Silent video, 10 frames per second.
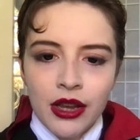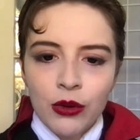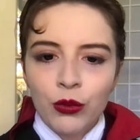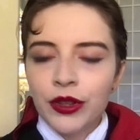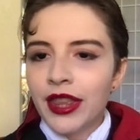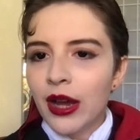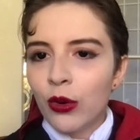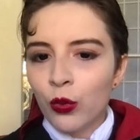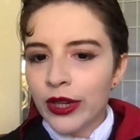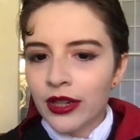would
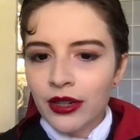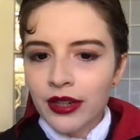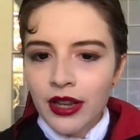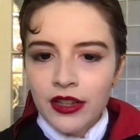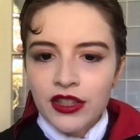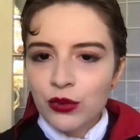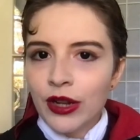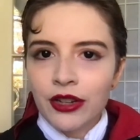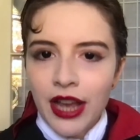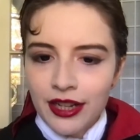that weird
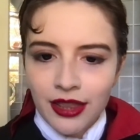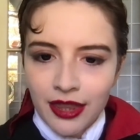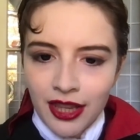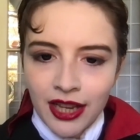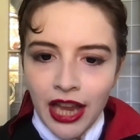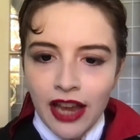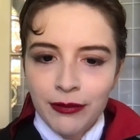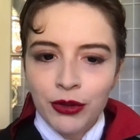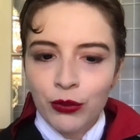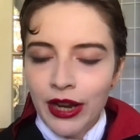sweater-headed thing have
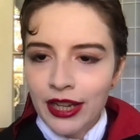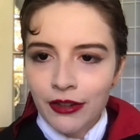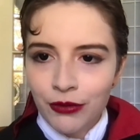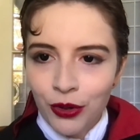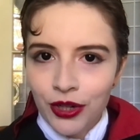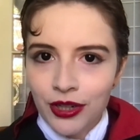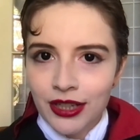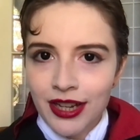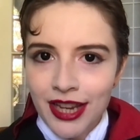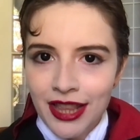been waiting for her
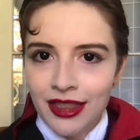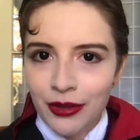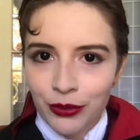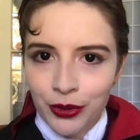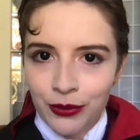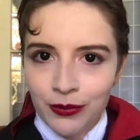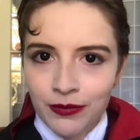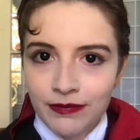in the room?